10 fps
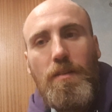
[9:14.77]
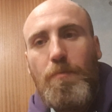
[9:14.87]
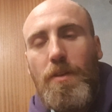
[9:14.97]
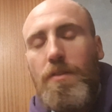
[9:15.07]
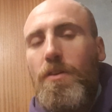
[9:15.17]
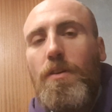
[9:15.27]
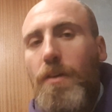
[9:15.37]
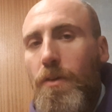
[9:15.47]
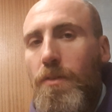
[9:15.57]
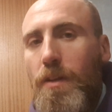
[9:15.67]
but they're not
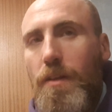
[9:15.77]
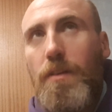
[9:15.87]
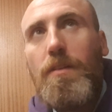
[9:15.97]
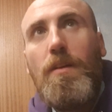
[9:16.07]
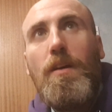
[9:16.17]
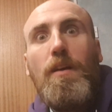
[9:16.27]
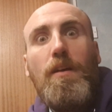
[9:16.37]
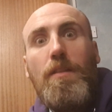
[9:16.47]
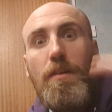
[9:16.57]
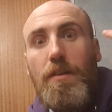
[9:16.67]
grounded.
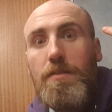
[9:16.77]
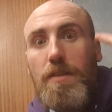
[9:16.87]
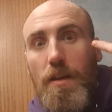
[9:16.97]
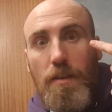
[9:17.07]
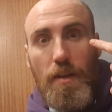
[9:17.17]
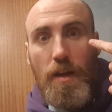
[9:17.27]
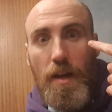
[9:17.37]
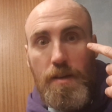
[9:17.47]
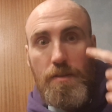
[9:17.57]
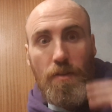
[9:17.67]
You can see it in their
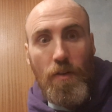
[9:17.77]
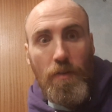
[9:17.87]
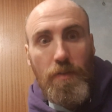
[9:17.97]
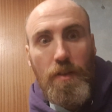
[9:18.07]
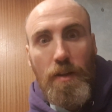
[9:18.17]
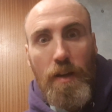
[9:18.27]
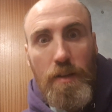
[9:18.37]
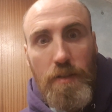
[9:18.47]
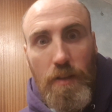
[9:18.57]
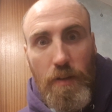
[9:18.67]
eyes. Often their
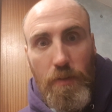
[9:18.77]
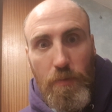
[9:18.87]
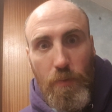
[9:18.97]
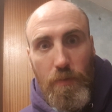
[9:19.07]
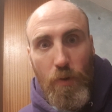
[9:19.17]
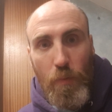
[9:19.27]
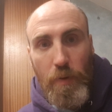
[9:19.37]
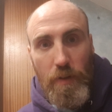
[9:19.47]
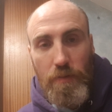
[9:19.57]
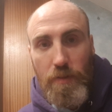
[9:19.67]
eyes are like
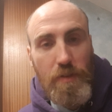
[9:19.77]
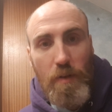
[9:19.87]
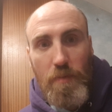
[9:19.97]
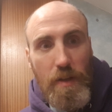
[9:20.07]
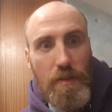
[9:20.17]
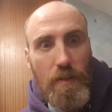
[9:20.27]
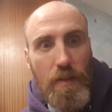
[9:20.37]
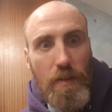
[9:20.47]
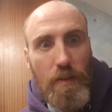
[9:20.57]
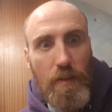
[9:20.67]
open for some reason. They're
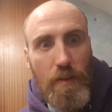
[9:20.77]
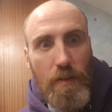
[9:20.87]
like